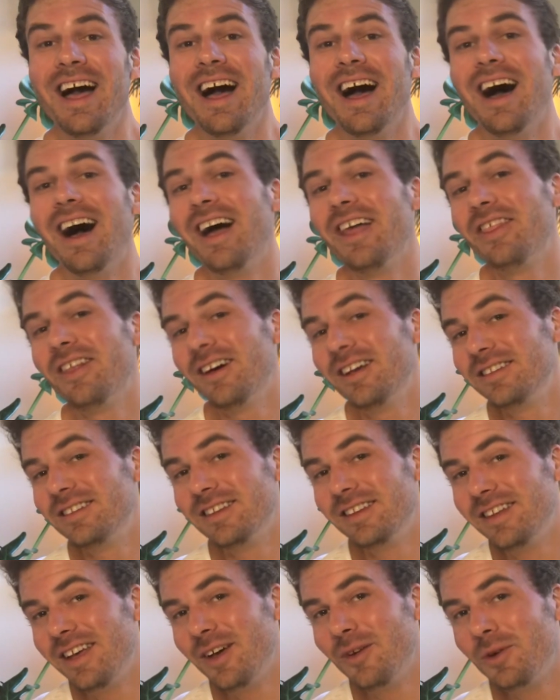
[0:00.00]
I thought
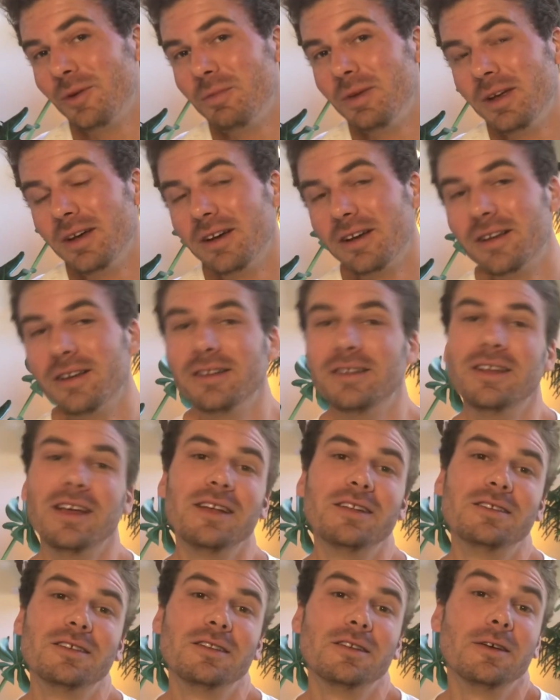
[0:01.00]
today would be a good day
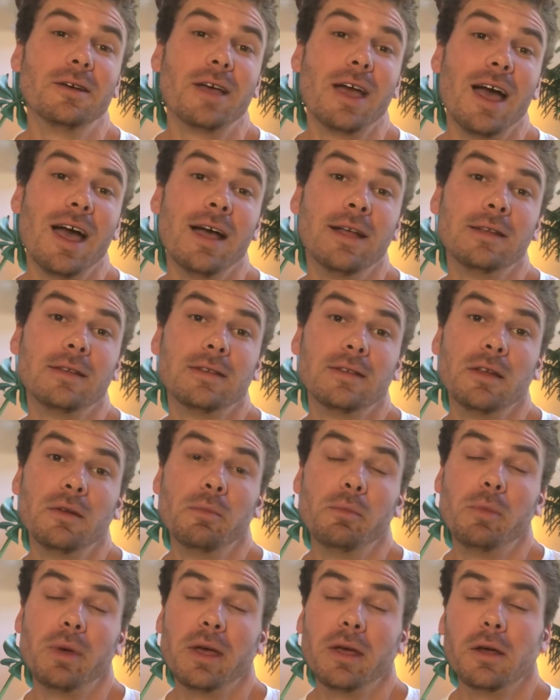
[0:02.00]
to look at some
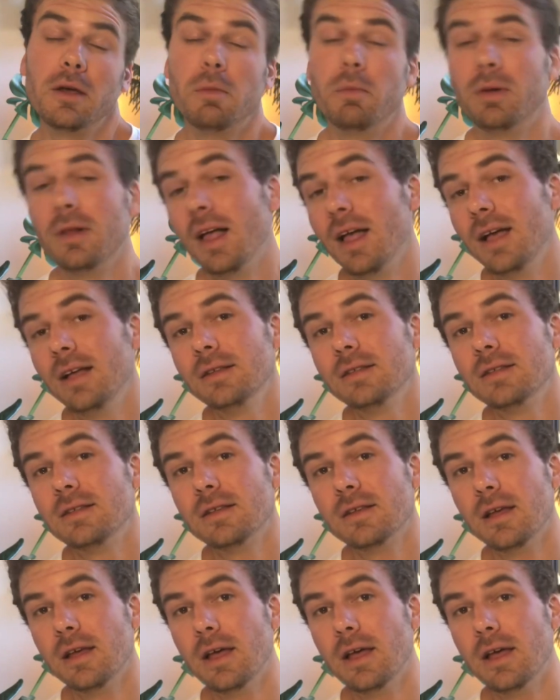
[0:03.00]
pink plants,